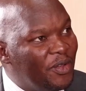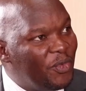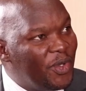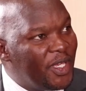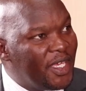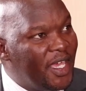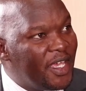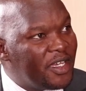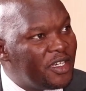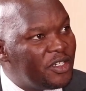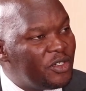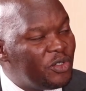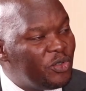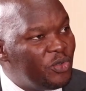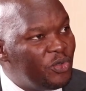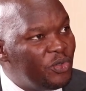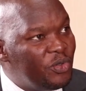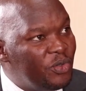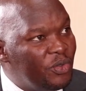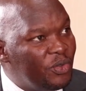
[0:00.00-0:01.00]
we get
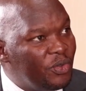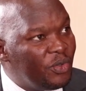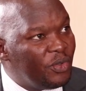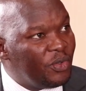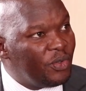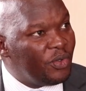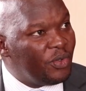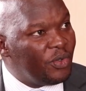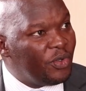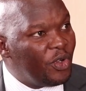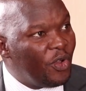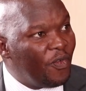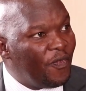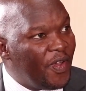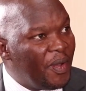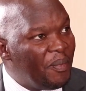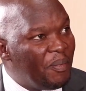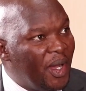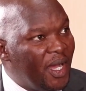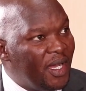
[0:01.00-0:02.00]
to
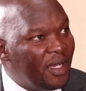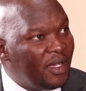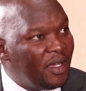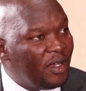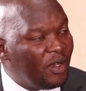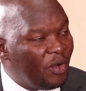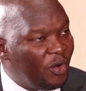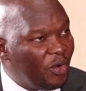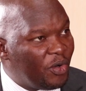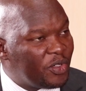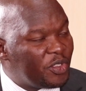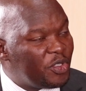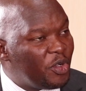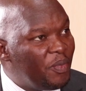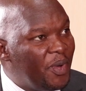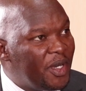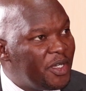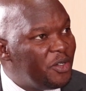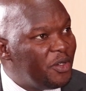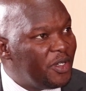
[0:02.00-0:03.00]
November,
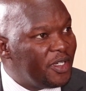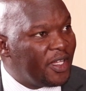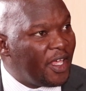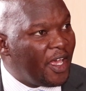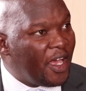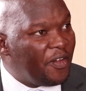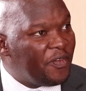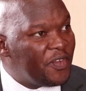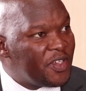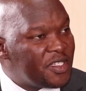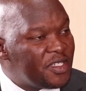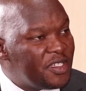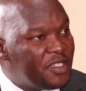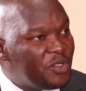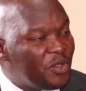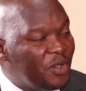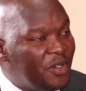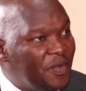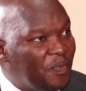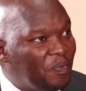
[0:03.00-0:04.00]
October during the harvest
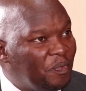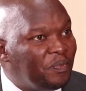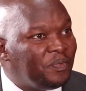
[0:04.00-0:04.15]
season.